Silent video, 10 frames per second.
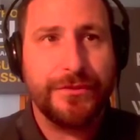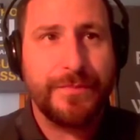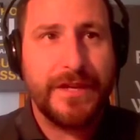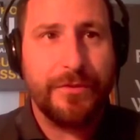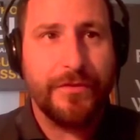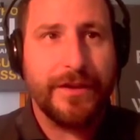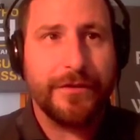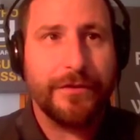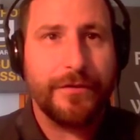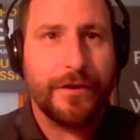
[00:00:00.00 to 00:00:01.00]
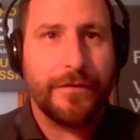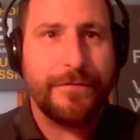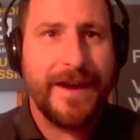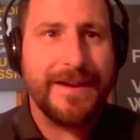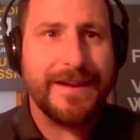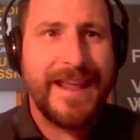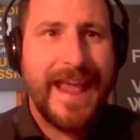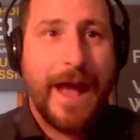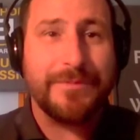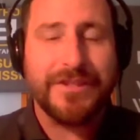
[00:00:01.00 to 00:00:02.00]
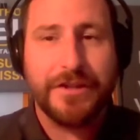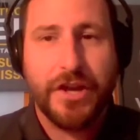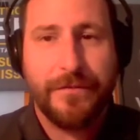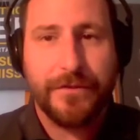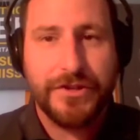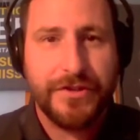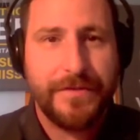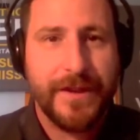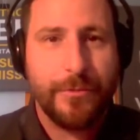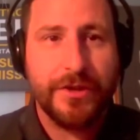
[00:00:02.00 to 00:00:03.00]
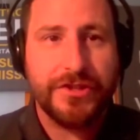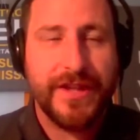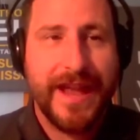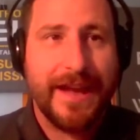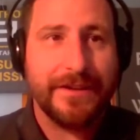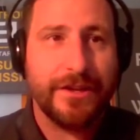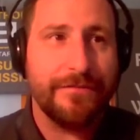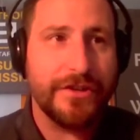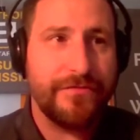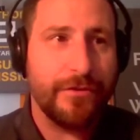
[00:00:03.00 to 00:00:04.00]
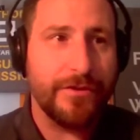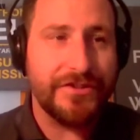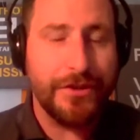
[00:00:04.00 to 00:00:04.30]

people that are finding gaps in coverage that they wish they had coverage for.